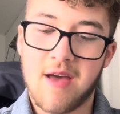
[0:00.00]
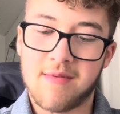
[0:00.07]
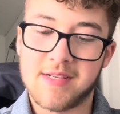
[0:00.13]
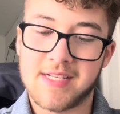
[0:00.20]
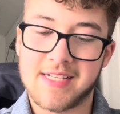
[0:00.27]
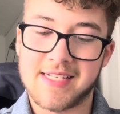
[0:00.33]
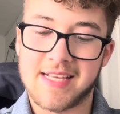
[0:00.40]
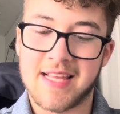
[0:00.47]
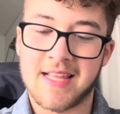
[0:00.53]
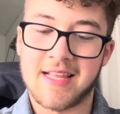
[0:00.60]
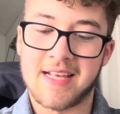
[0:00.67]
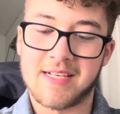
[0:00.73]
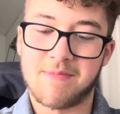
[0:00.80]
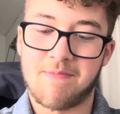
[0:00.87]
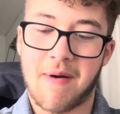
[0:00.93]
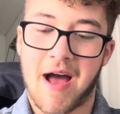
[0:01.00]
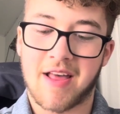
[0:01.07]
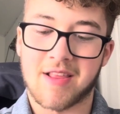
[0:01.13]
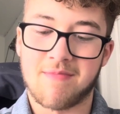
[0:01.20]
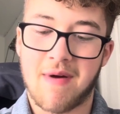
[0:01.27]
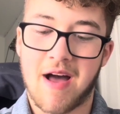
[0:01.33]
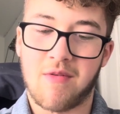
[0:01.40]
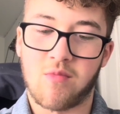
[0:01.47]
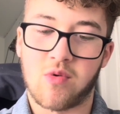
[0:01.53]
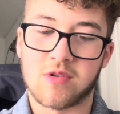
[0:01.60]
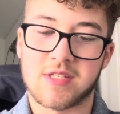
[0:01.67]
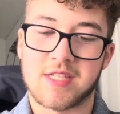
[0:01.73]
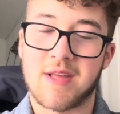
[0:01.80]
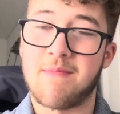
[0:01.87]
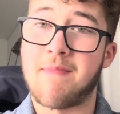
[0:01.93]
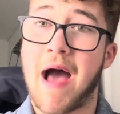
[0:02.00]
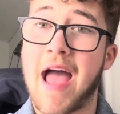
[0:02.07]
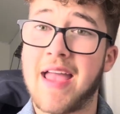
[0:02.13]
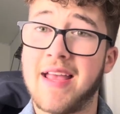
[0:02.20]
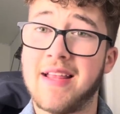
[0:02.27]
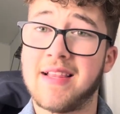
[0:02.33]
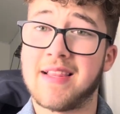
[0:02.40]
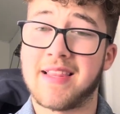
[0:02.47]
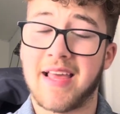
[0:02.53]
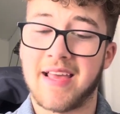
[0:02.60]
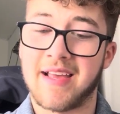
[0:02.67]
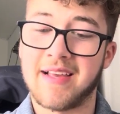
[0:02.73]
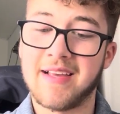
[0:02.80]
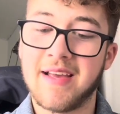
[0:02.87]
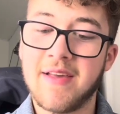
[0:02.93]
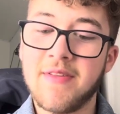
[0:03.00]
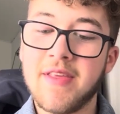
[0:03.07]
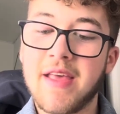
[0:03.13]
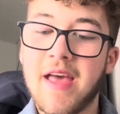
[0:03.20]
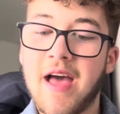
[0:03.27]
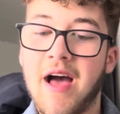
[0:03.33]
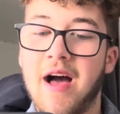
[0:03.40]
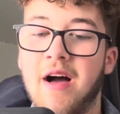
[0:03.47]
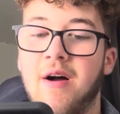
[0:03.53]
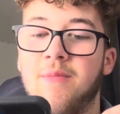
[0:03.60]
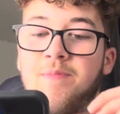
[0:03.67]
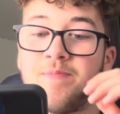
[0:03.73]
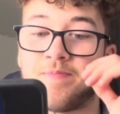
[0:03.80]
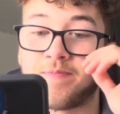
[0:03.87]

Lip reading: as you can see, this bath mat was the main thing. Now